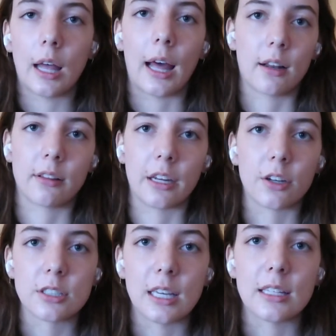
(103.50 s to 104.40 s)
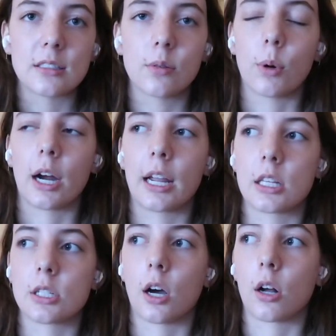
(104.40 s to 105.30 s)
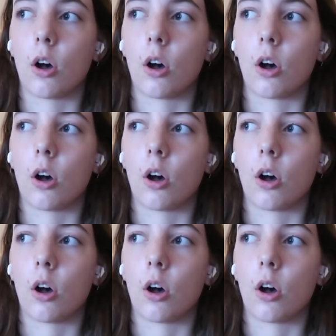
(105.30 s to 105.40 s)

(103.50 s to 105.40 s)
at a later date where I can talk